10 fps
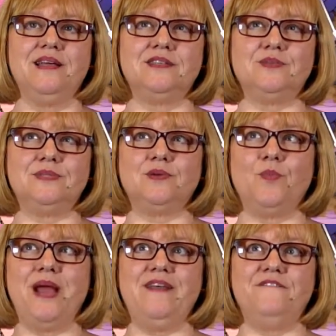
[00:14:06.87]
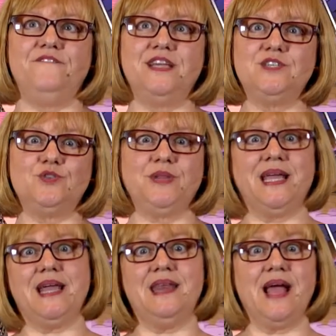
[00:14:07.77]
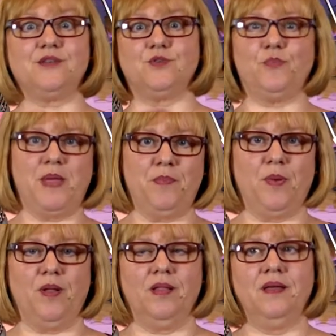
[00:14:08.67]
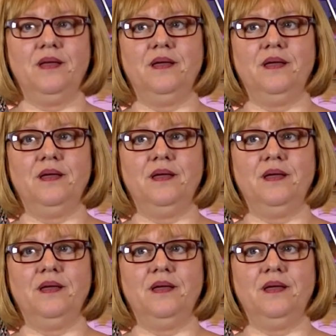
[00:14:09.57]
So it's a way to visually connect with people.